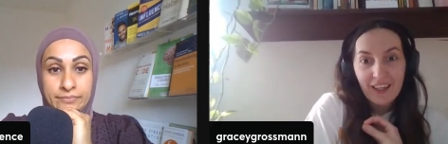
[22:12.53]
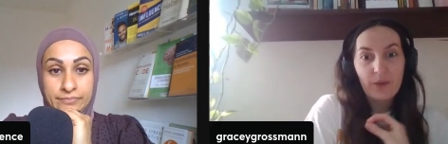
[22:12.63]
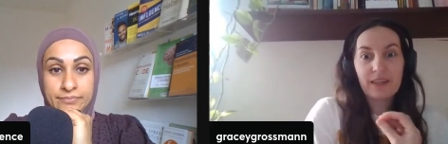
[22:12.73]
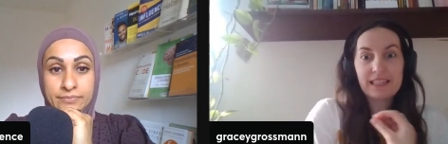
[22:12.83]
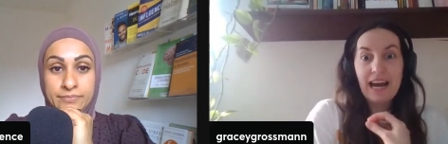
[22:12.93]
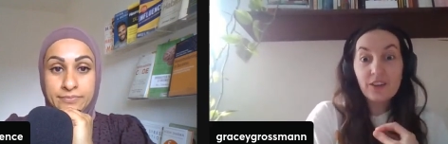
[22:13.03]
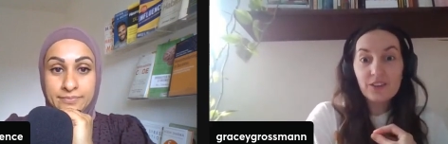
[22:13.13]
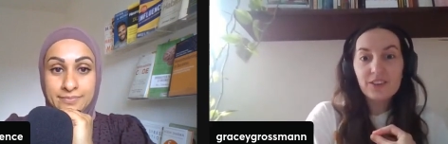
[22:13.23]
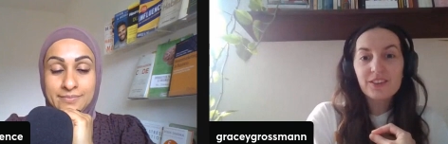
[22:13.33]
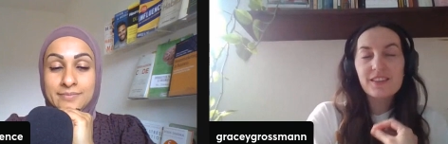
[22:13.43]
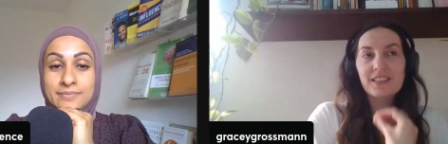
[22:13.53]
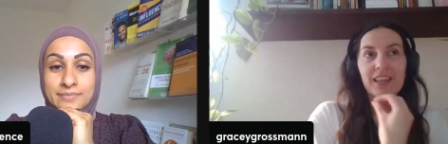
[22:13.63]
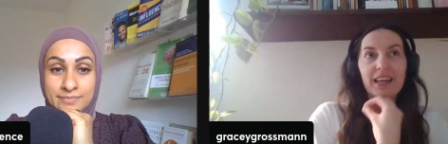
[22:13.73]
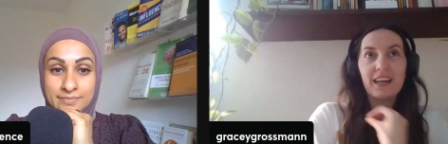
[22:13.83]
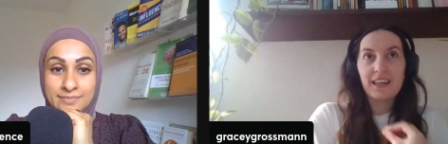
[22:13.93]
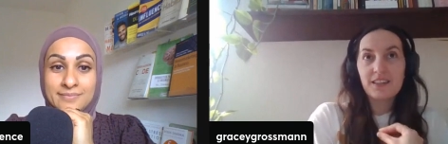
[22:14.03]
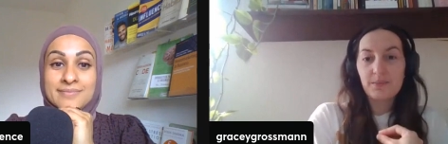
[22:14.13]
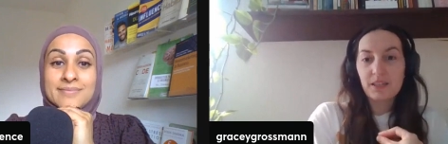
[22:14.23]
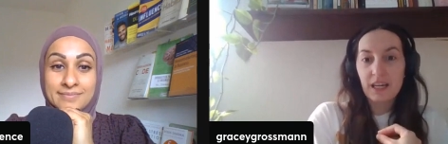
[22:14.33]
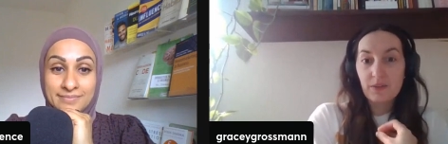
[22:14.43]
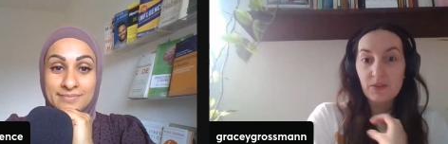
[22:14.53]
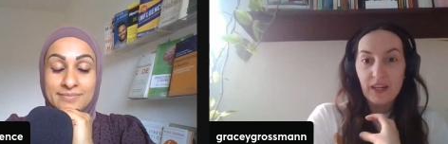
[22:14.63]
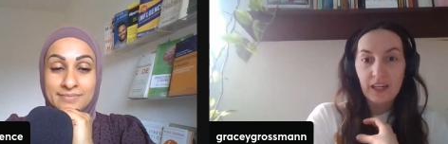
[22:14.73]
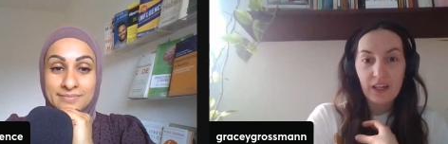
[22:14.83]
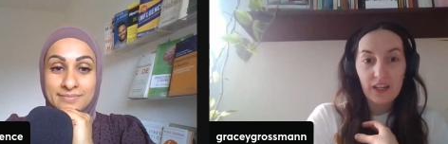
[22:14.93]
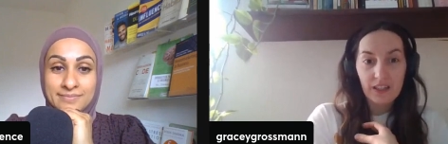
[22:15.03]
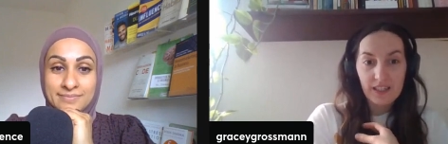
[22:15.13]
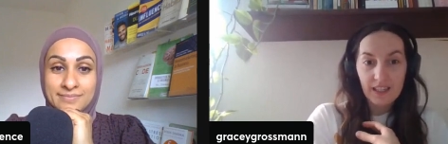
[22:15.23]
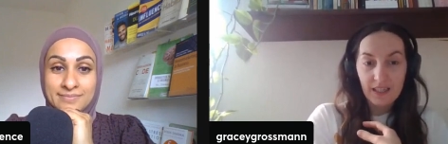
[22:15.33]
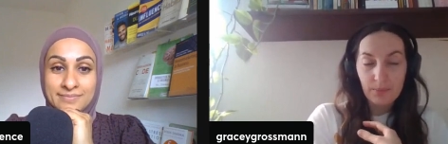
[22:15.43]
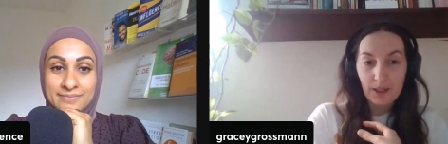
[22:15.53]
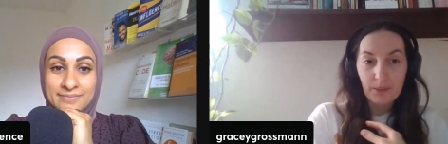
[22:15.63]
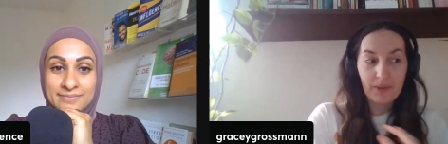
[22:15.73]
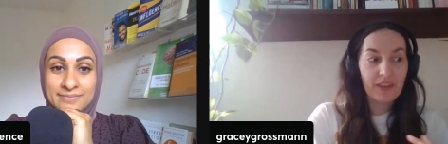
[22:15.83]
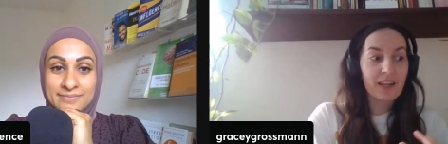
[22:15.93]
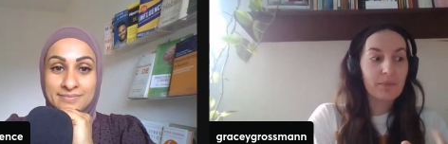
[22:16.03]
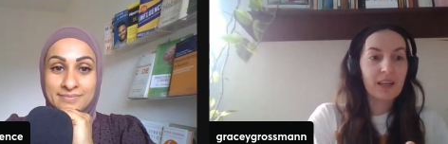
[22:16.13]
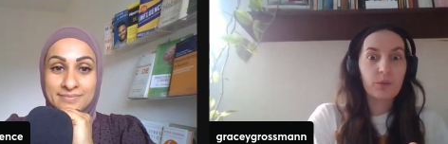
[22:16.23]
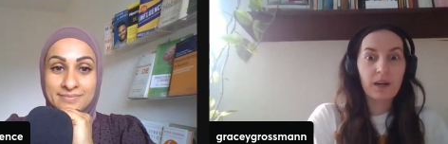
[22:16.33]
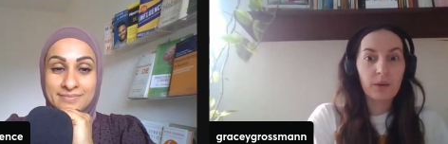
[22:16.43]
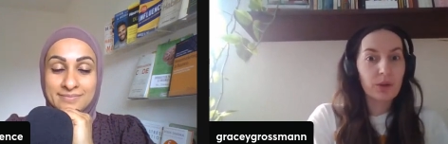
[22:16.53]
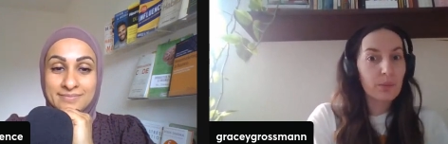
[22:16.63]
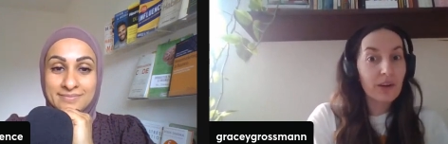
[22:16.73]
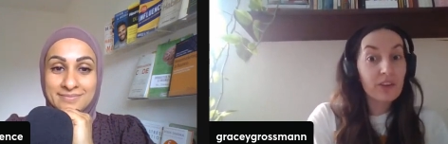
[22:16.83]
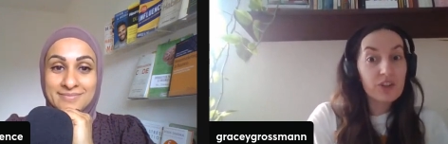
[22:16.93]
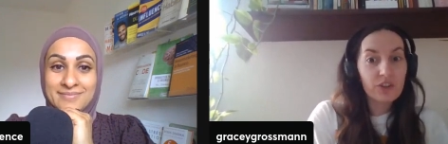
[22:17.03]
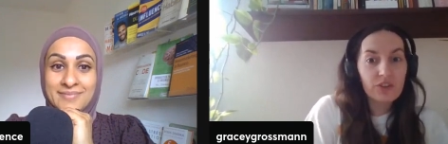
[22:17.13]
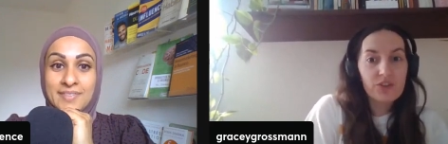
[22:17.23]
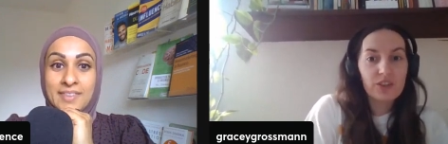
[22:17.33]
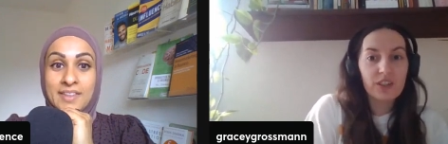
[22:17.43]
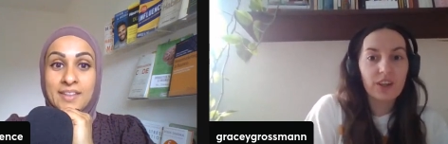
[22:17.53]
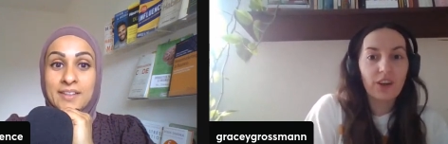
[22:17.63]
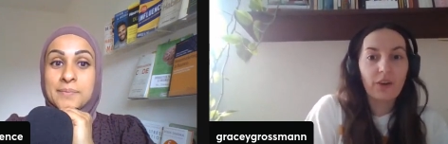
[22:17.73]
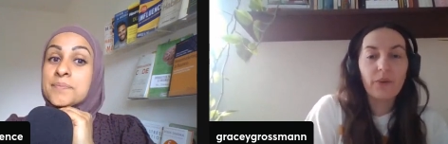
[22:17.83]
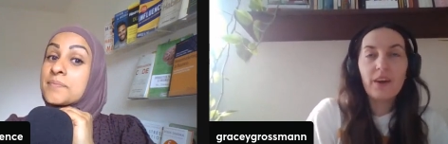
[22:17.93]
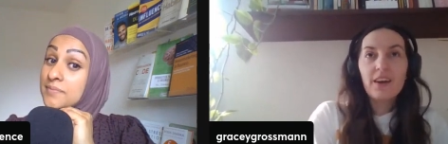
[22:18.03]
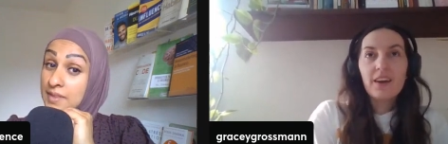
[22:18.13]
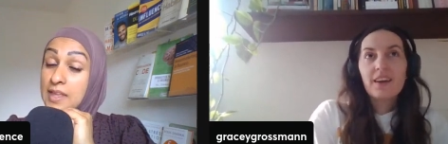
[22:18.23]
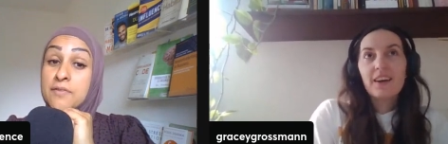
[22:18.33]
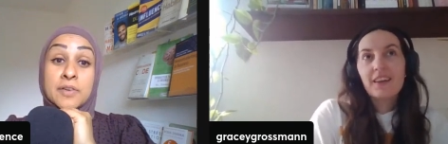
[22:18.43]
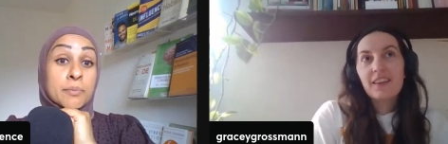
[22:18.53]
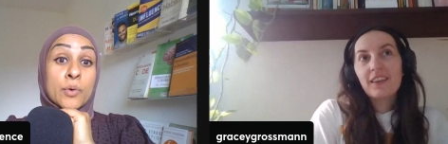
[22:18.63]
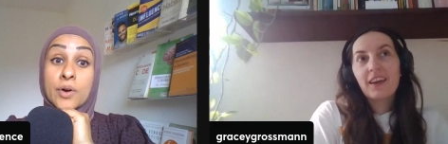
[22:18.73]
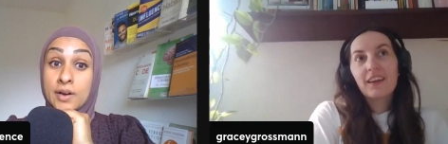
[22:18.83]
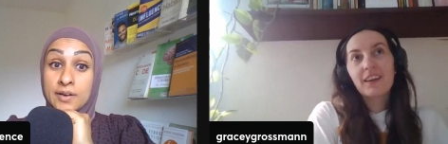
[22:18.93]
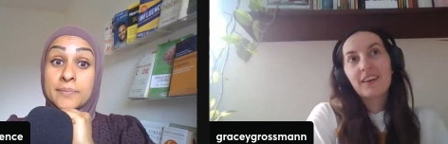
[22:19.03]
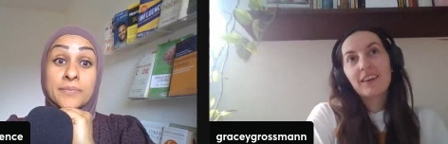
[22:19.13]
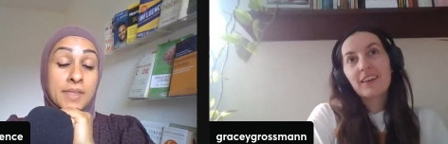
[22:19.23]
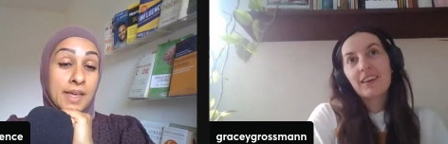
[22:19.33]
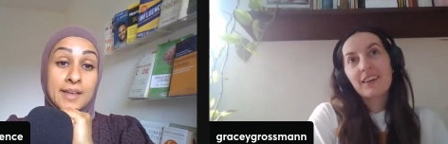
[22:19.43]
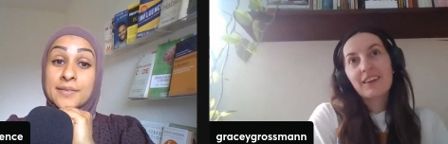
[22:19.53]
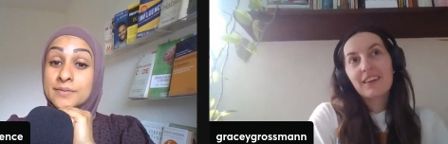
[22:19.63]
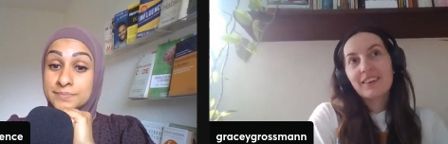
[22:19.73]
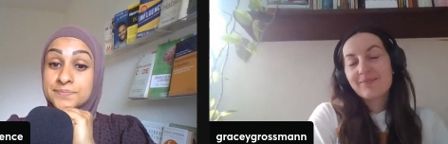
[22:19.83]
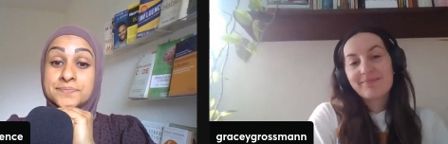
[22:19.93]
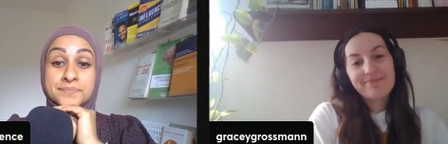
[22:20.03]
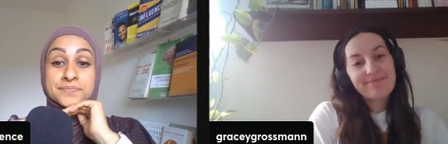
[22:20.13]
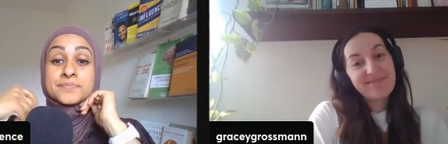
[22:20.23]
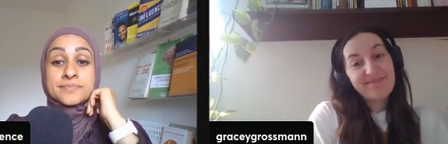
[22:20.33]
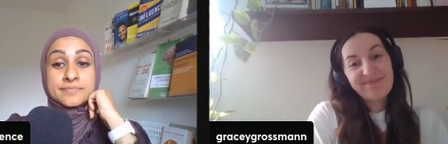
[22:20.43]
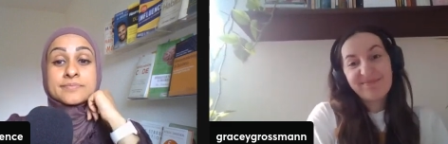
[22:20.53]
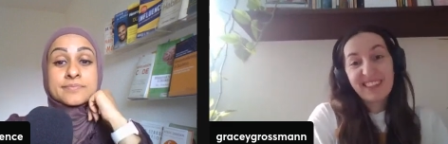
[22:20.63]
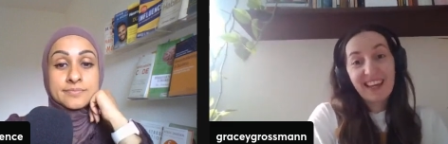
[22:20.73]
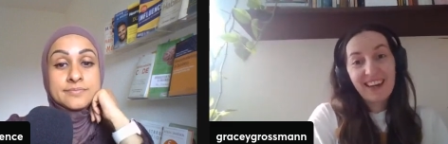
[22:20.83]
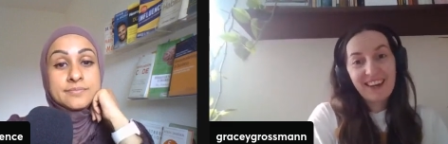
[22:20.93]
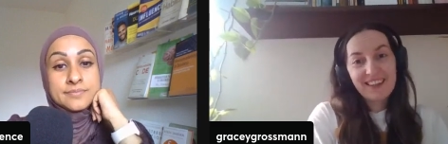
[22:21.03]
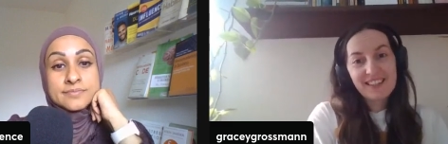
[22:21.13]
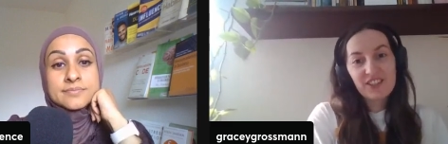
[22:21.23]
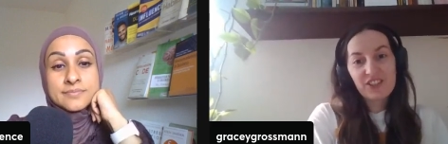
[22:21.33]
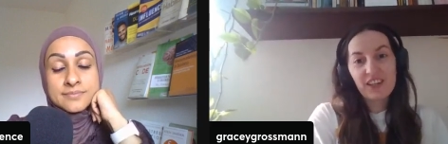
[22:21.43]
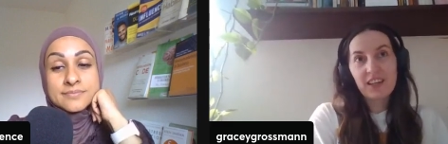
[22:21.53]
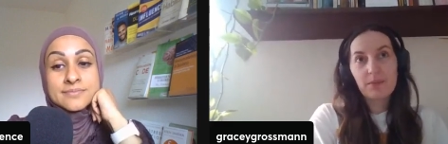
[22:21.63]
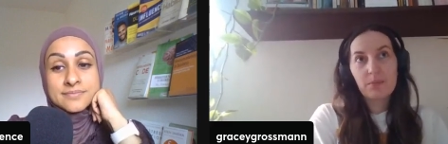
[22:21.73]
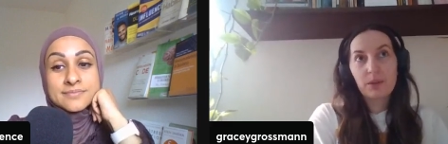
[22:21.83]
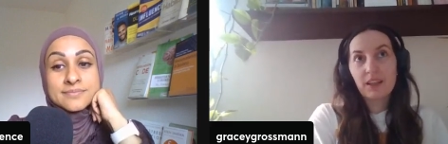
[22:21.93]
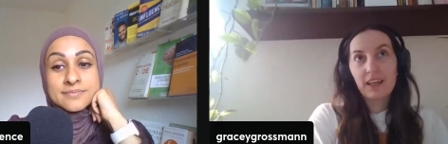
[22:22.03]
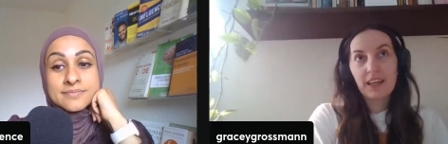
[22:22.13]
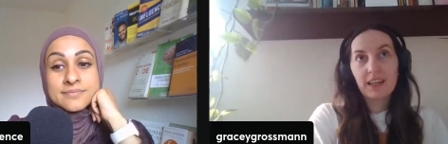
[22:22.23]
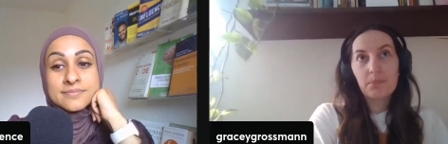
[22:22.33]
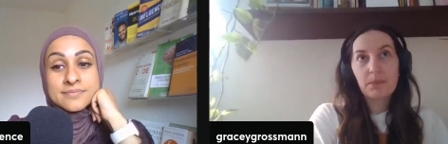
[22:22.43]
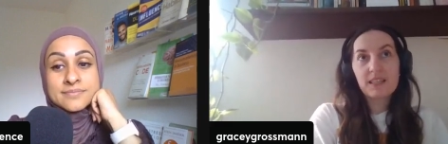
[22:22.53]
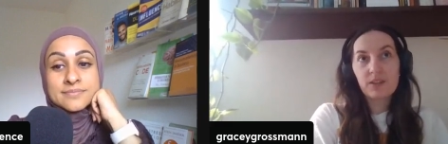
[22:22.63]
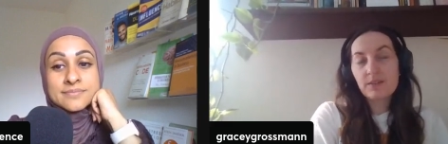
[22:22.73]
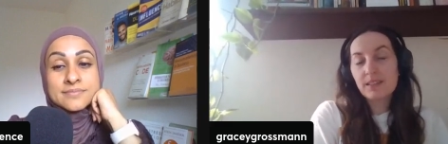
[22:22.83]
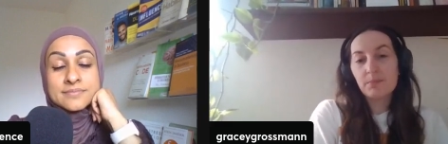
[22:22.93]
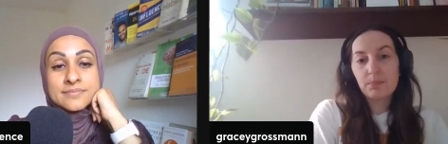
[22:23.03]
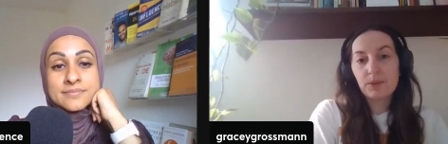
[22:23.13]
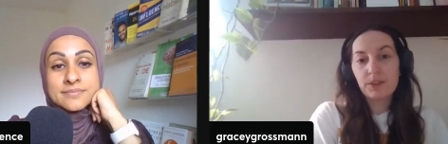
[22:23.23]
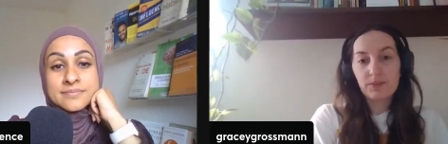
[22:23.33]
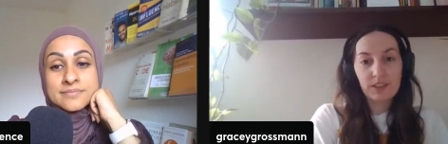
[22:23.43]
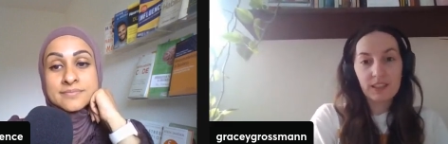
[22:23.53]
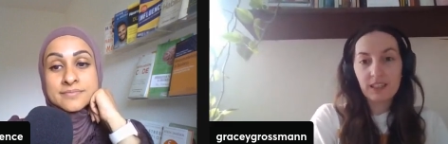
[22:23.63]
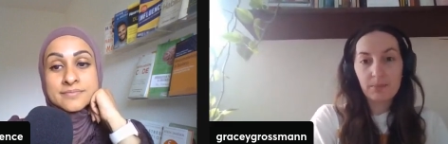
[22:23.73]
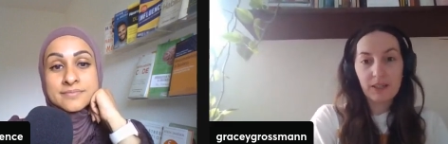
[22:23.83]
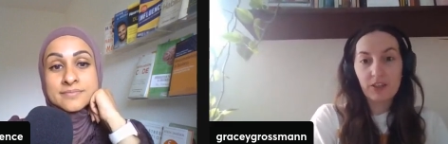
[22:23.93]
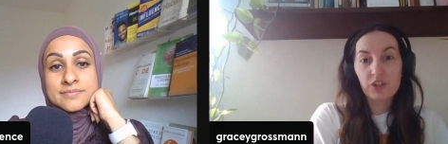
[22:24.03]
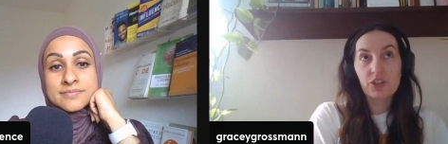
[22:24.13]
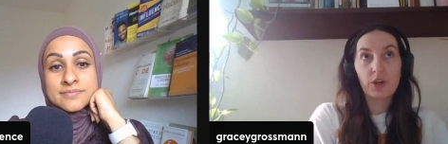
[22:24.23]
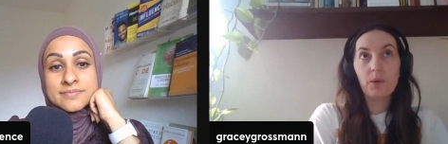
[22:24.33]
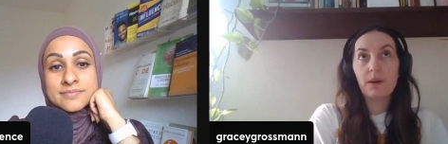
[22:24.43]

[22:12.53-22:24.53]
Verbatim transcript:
Speaker 1: you know as adults like I sometimes find it hard to keep up and then I'm like wow what about the children you know
Speaker 2: and then
Speaker 1: yeah, it's a shame, but like it can be so simple if you think about it. Just go